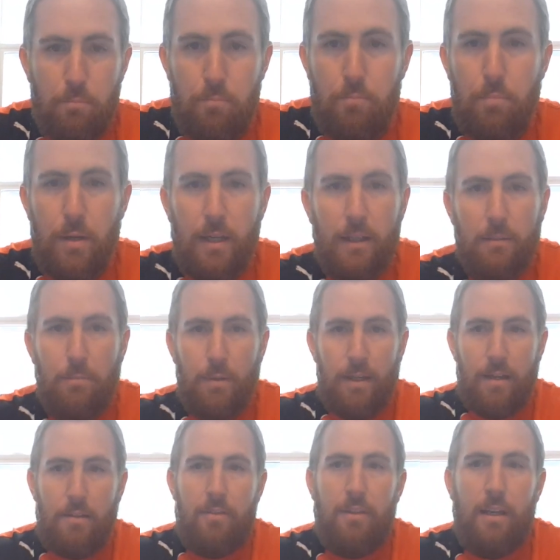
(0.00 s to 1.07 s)

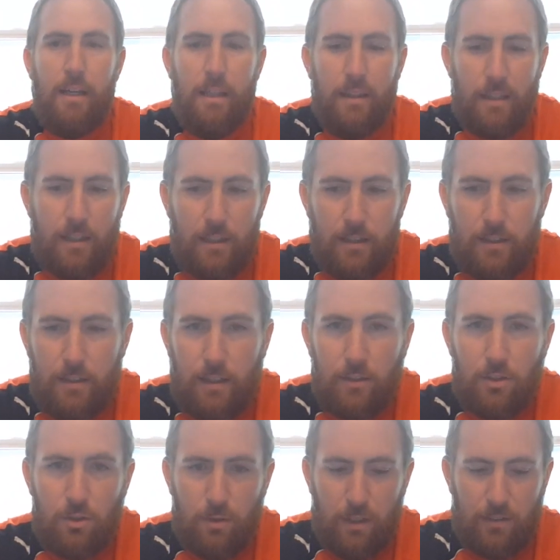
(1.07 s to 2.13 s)
Big thing that they
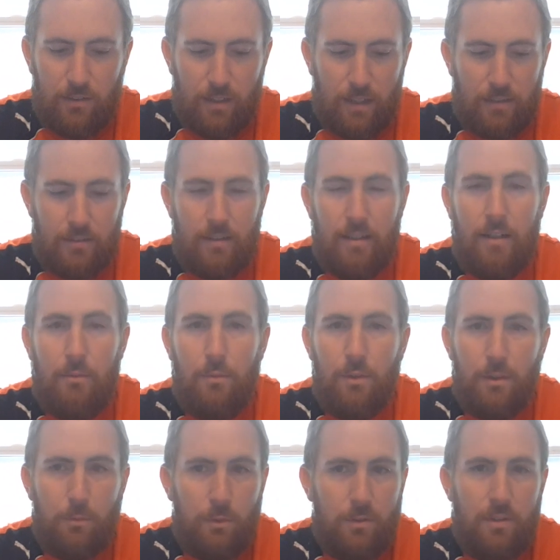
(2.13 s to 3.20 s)
stressed last night
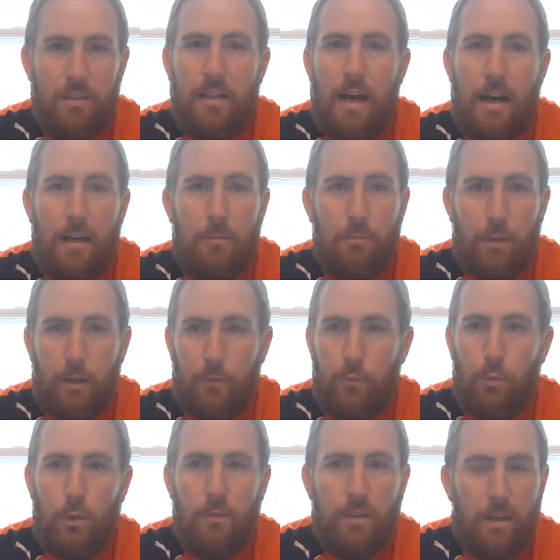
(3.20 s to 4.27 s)
was the time, right?
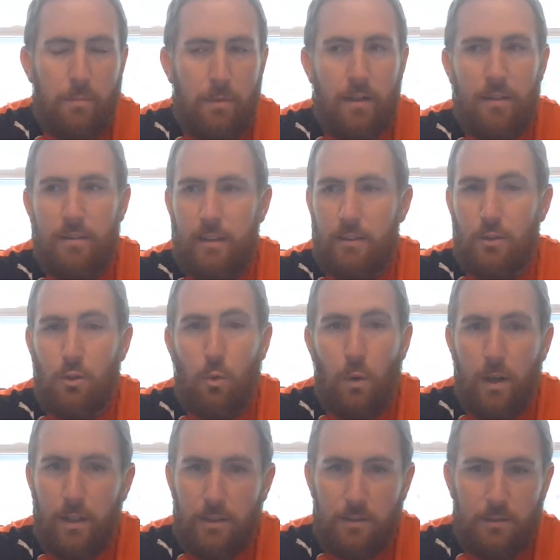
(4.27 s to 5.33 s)
45 minutes, that's
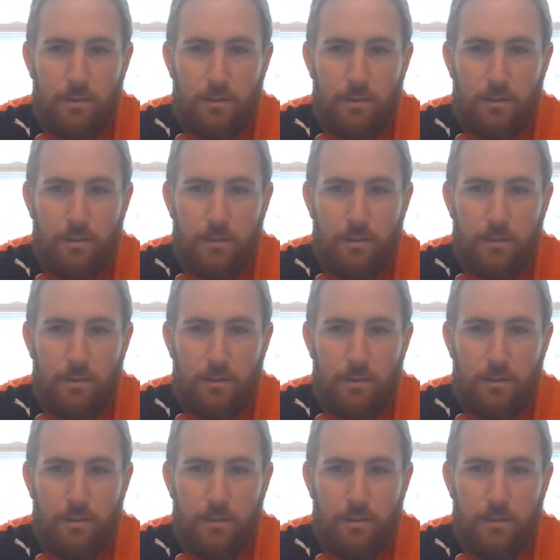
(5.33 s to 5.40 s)
quick.